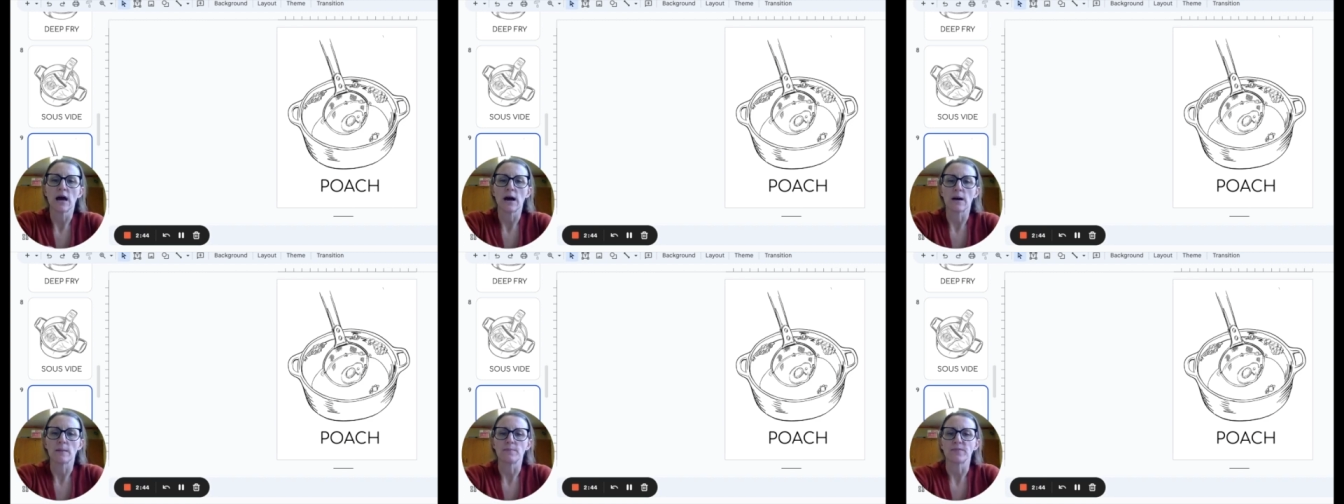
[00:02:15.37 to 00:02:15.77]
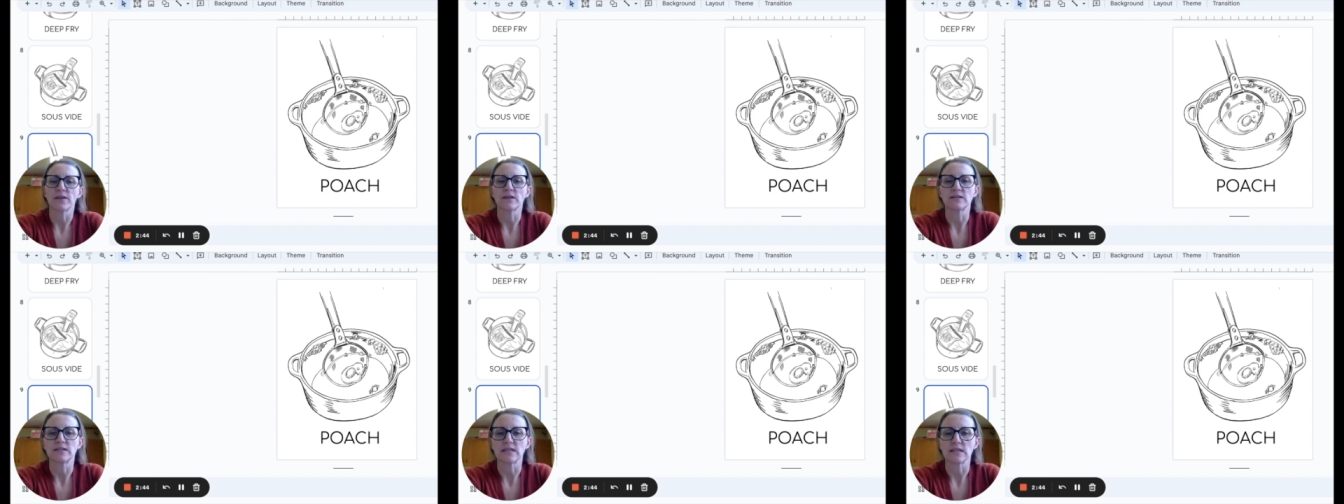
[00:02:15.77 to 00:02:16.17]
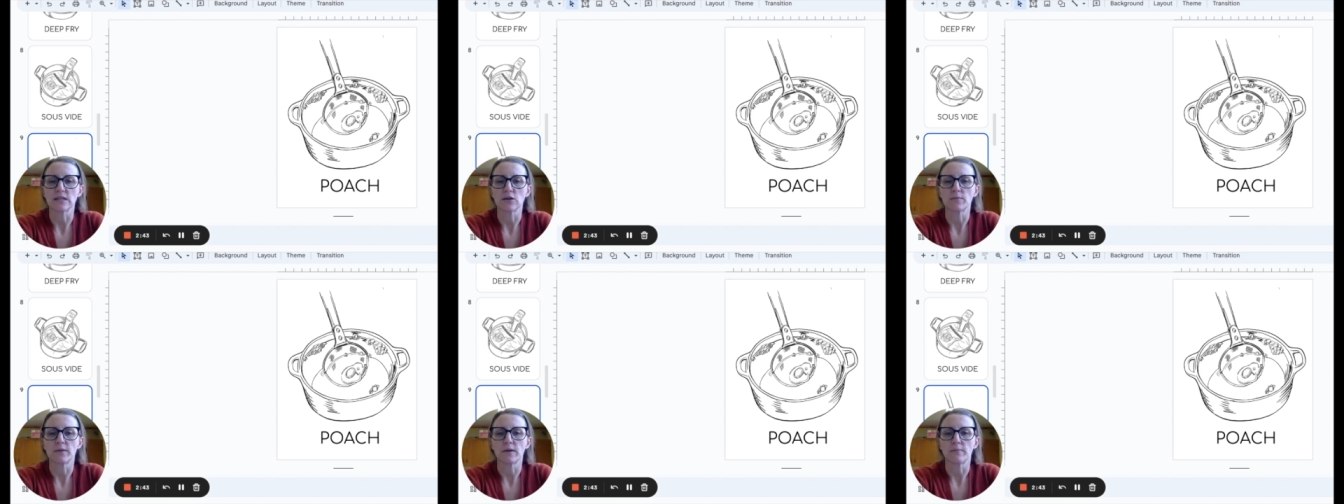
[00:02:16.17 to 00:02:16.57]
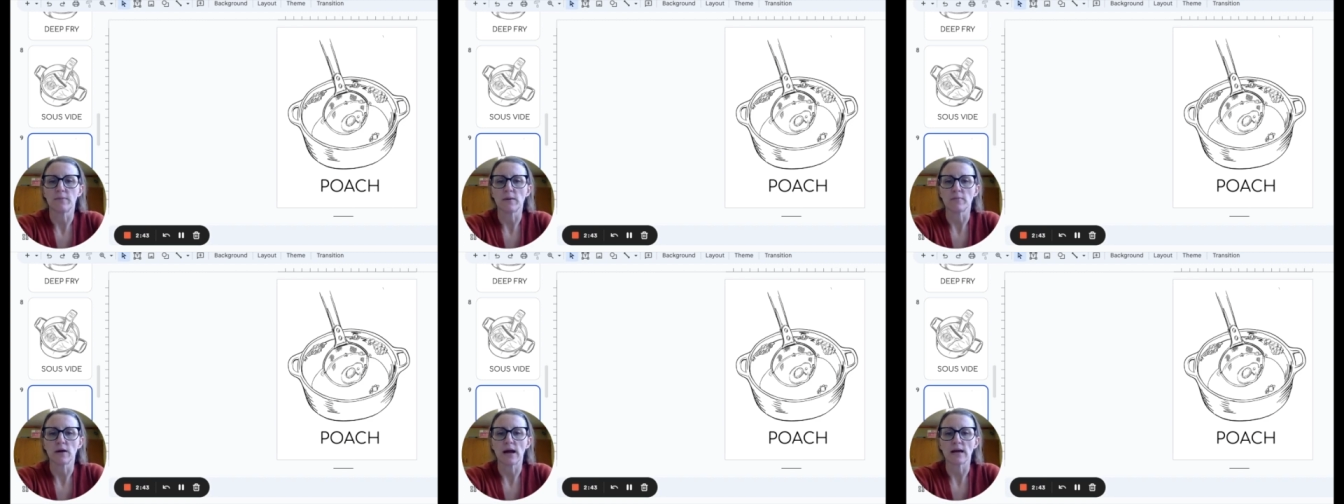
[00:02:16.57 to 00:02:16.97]
Um, you can see a little bit of
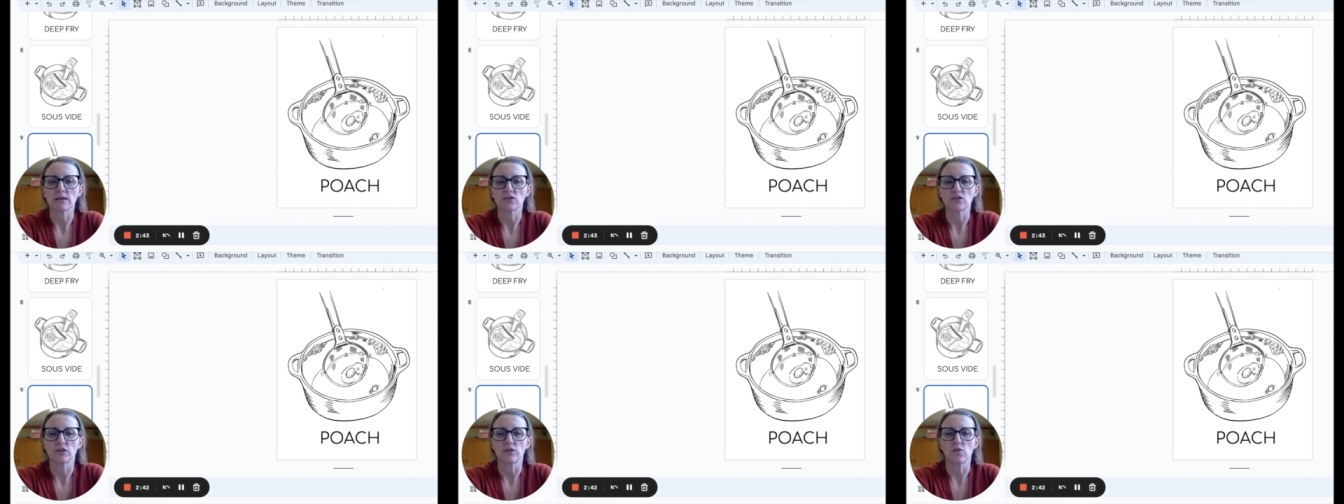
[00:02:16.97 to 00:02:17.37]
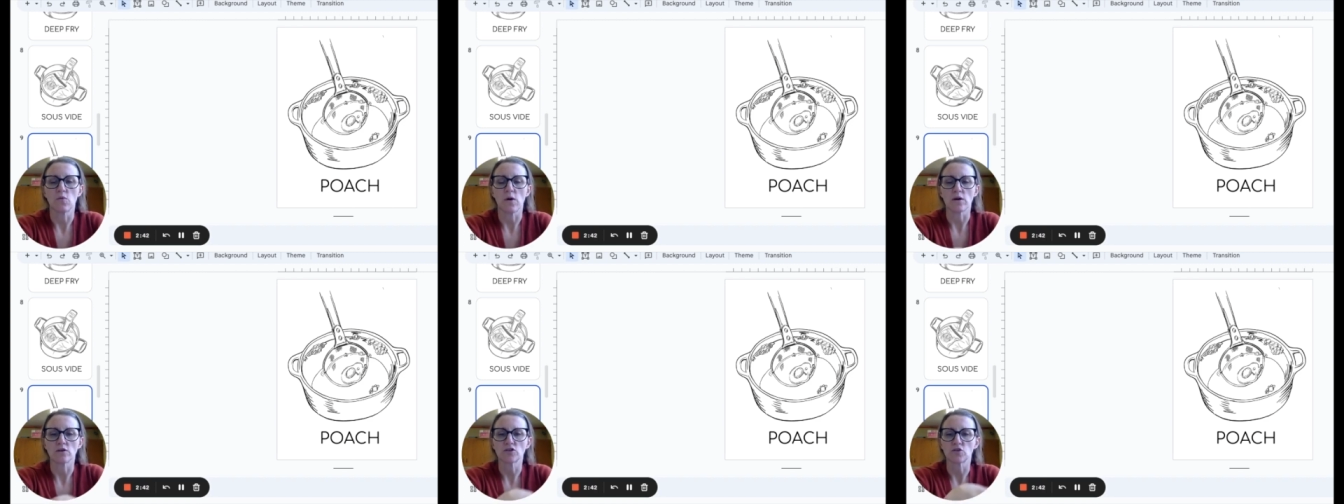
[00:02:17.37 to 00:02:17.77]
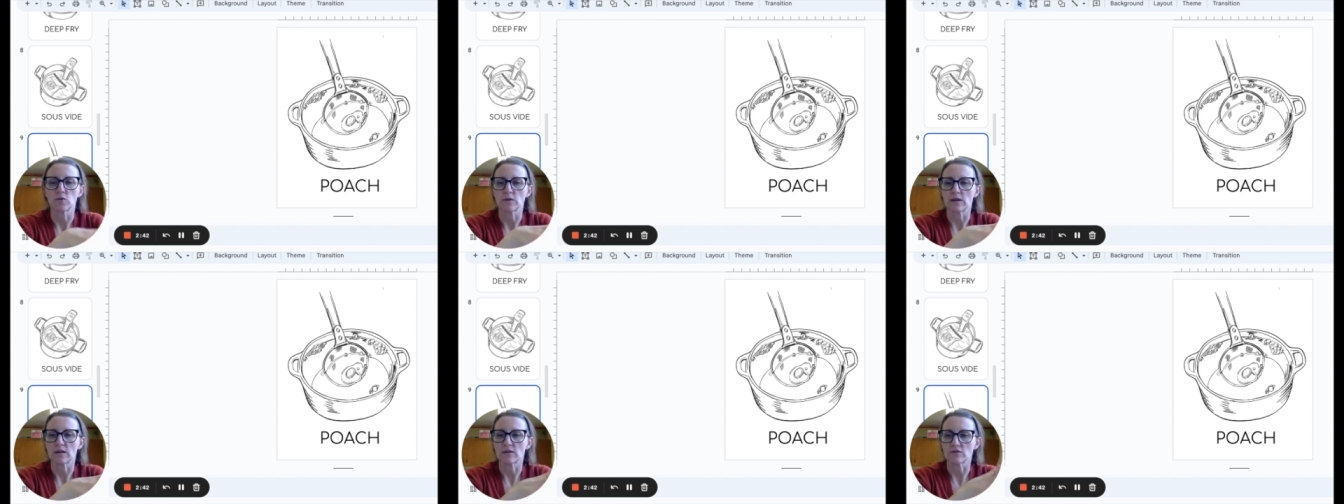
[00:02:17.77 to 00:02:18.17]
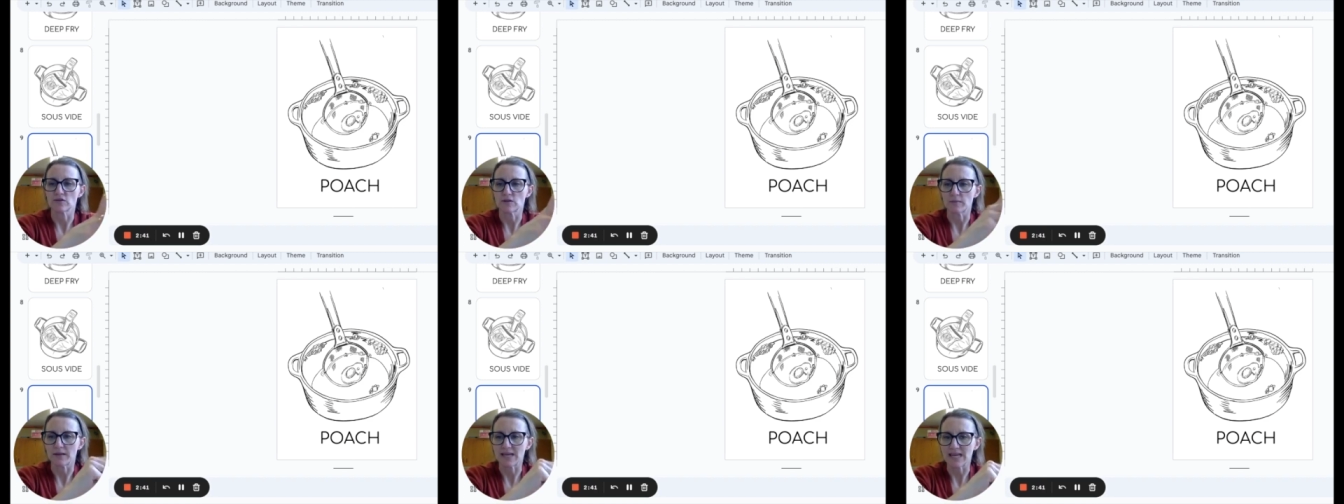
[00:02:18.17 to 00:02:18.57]
bubble action in the water showing that there's
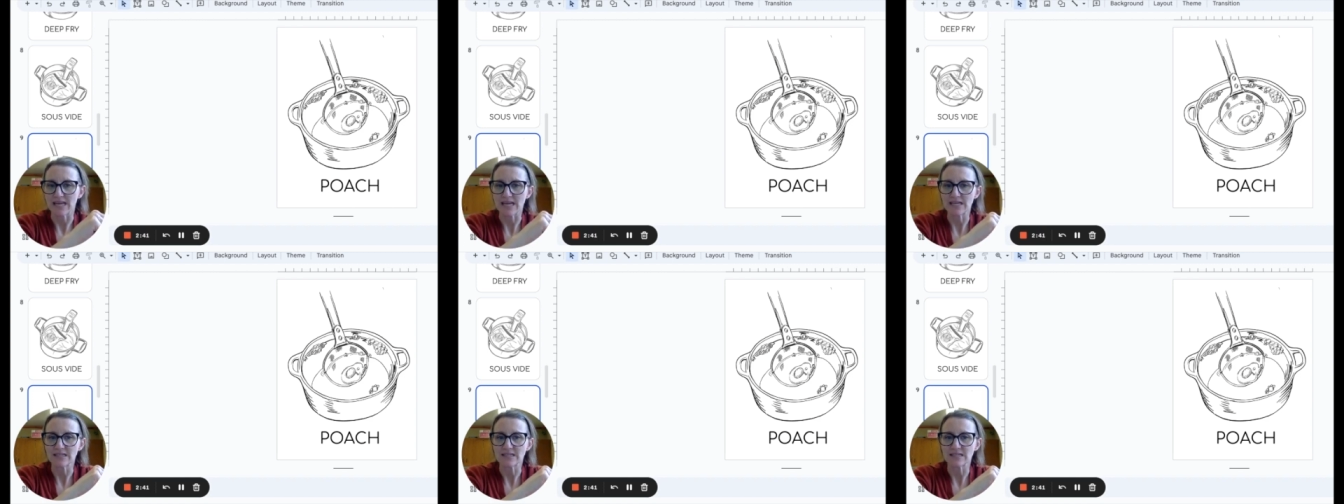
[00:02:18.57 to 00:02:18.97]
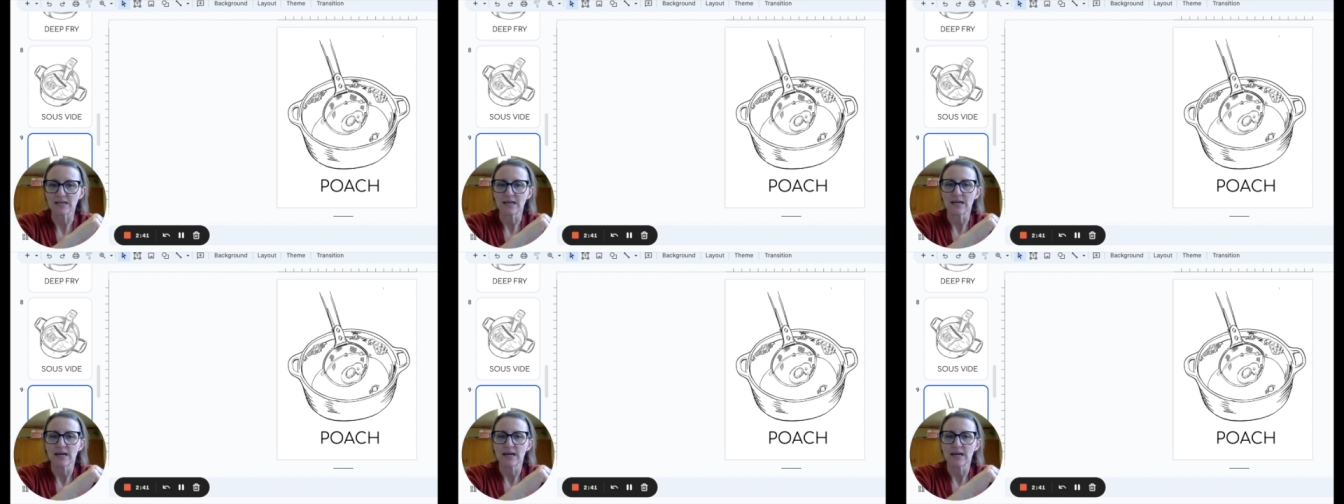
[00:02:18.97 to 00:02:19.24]
some heat.